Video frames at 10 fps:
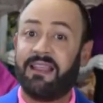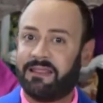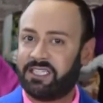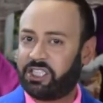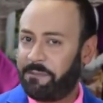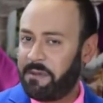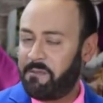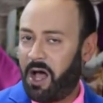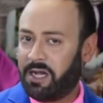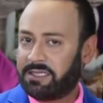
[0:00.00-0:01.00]
The shipping
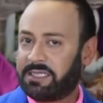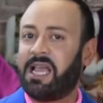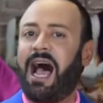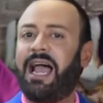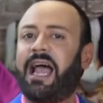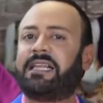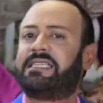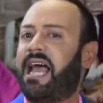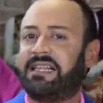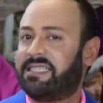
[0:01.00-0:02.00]
box, I add
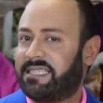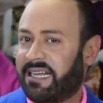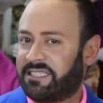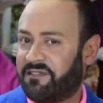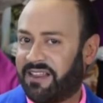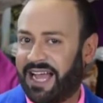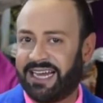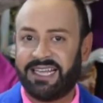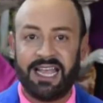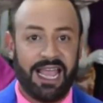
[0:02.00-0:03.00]
10 cents for
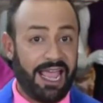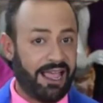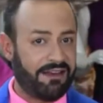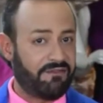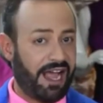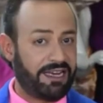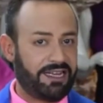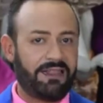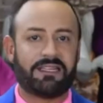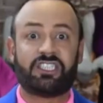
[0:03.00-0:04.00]
that. And
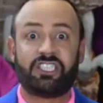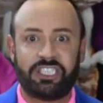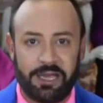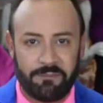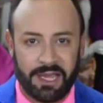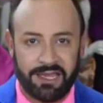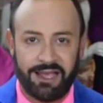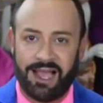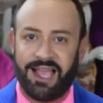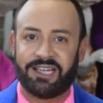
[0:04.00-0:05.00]
finally, the shipping,
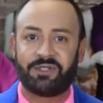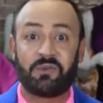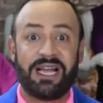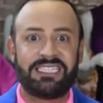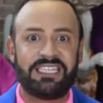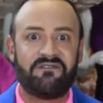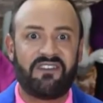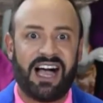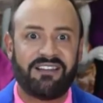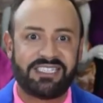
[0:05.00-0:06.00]
I add
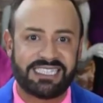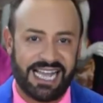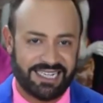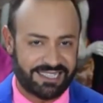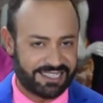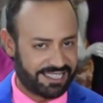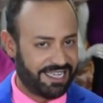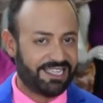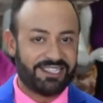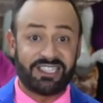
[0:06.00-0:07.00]
25 cents.
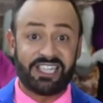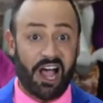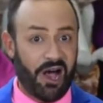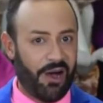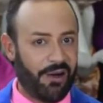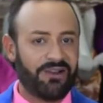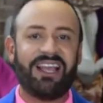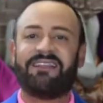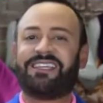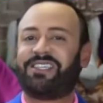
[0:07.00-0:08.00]
So
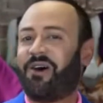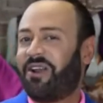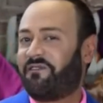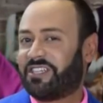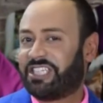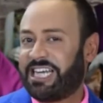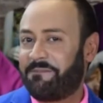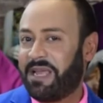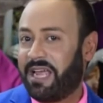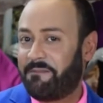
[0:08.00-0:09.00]
the total for
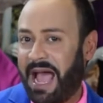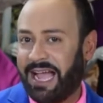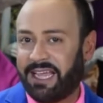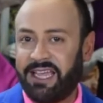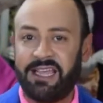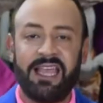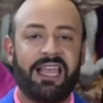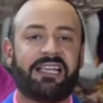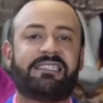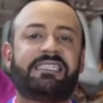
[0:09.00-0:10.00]
shipping and packing
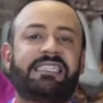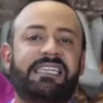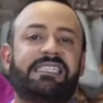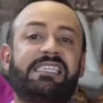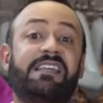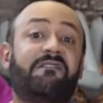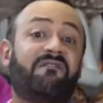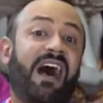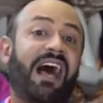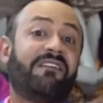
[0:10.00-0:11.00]
is
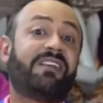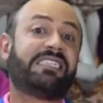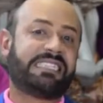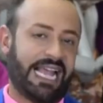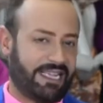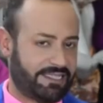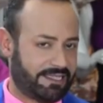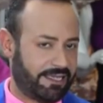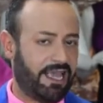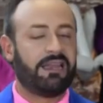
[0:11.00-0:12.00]
65
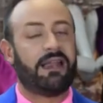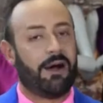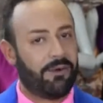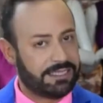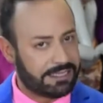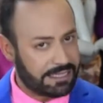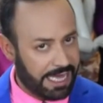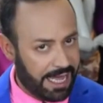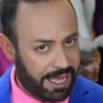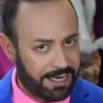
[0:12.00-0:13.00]
cents. Now, once
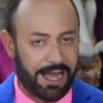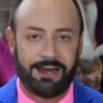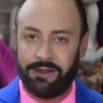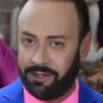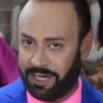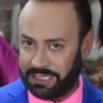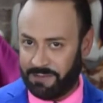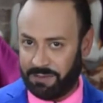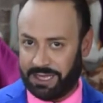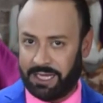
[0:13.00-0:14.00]
again, I know you guys
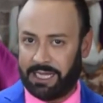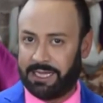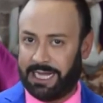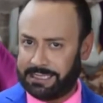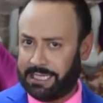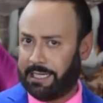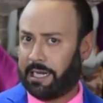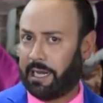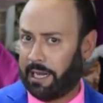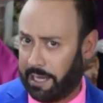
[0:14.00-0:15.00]
may be thinking, that's a
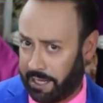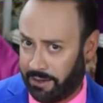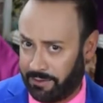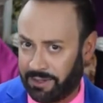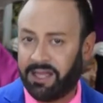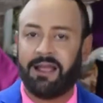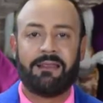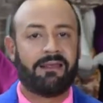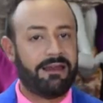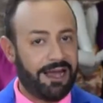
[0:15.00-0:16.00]
little low.
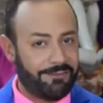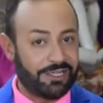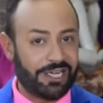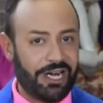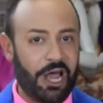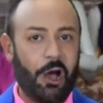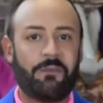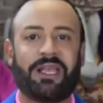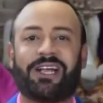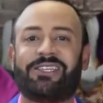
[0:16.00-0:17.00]
The numbers are low
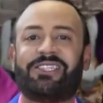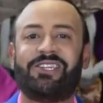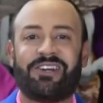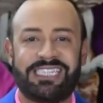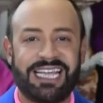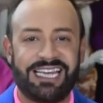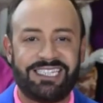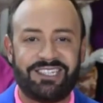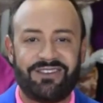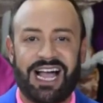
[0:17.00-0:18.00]
because you're taking
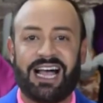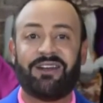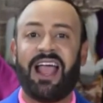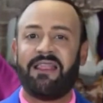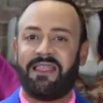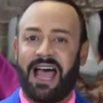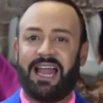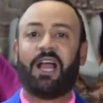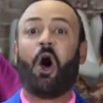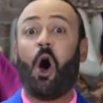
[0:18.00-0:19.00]
into account
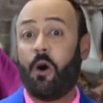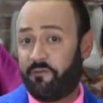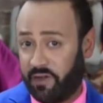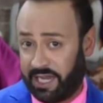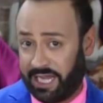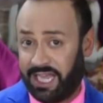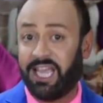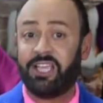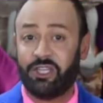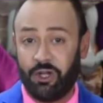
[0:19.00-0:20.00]
that hopefully
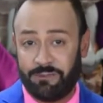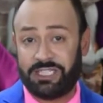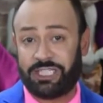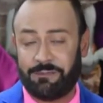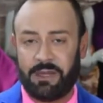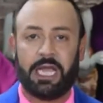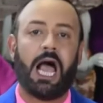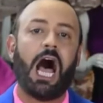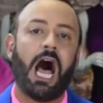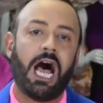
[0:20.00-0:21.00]
you'll be shipping
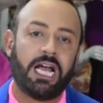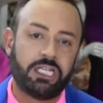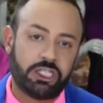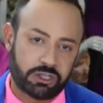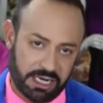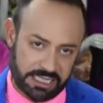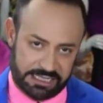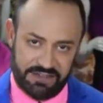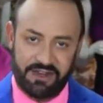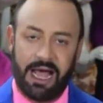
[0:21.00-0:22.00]

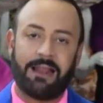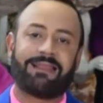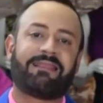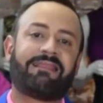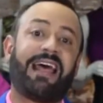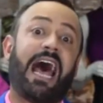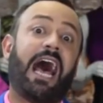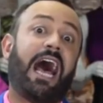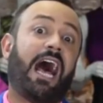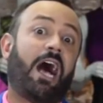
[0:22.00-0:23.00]
hundreds, if not
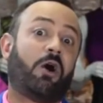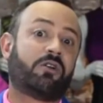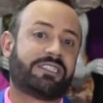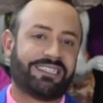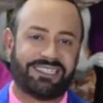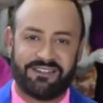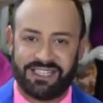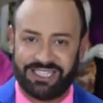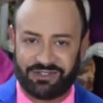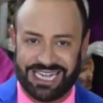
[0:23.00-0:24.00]
thousands of
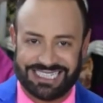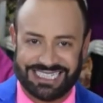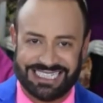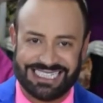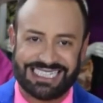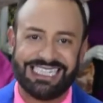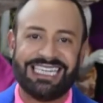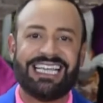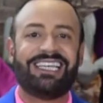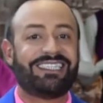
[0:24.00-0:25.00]
these dresses.
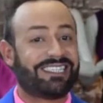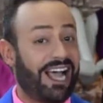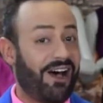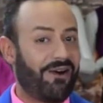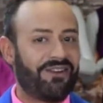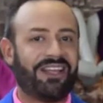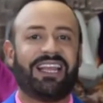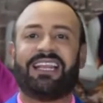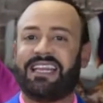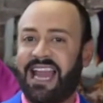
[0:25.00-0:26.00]
So
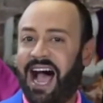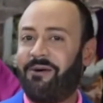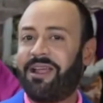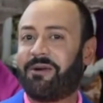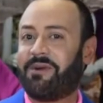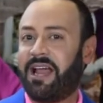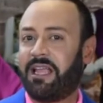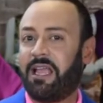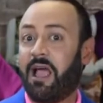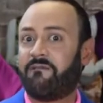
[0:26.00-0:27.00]
now we are
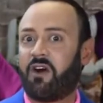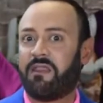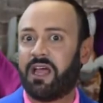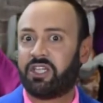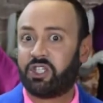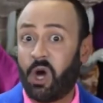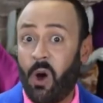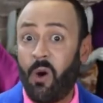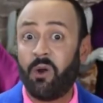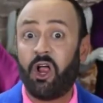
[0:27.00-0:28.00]
ready for the
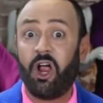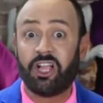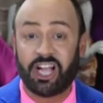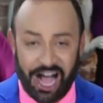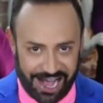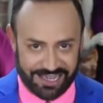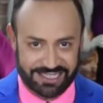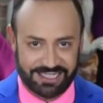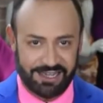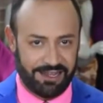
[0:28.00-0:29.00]
total
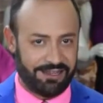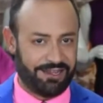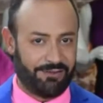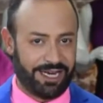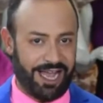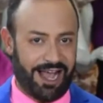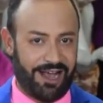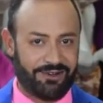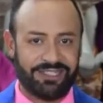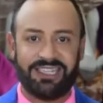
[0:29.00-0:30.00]
cost. Here we
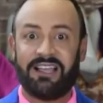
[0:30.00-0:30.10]
go.